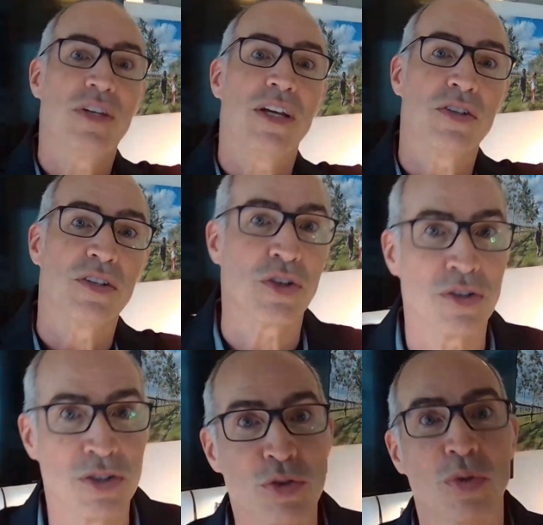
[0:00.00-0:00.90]
gesture, that
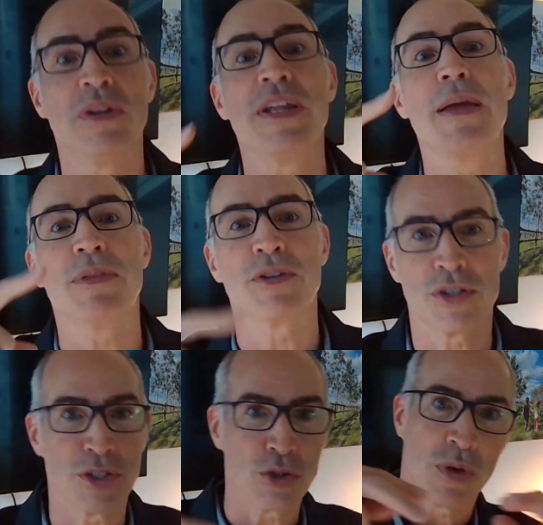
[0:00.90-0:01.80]
turns into a leap, that
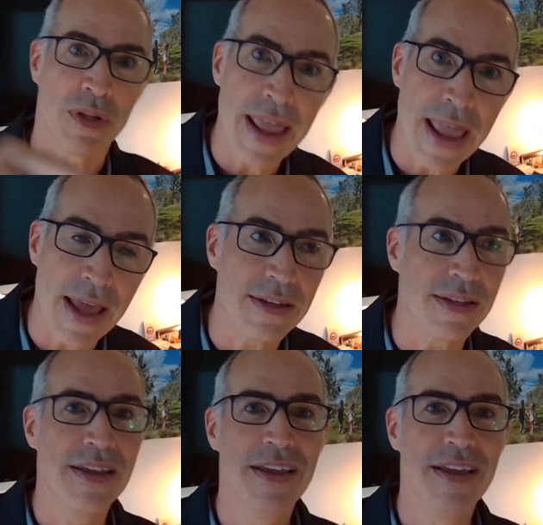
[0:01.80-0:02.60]
turns into a land.